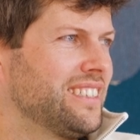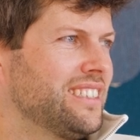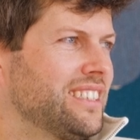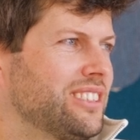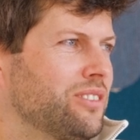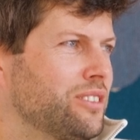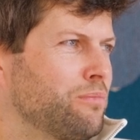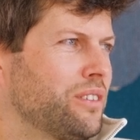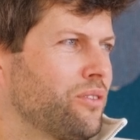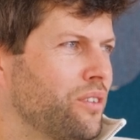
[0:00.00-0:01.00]
It does not
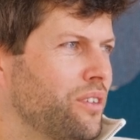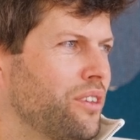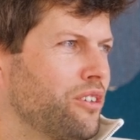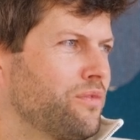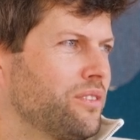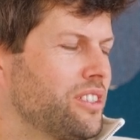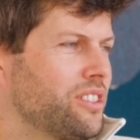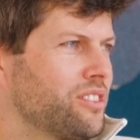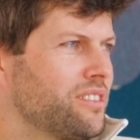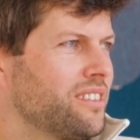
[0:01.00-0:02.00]
depend on the Ethereum
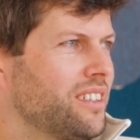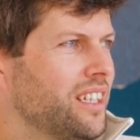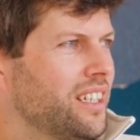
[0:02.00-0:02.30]
Foundation.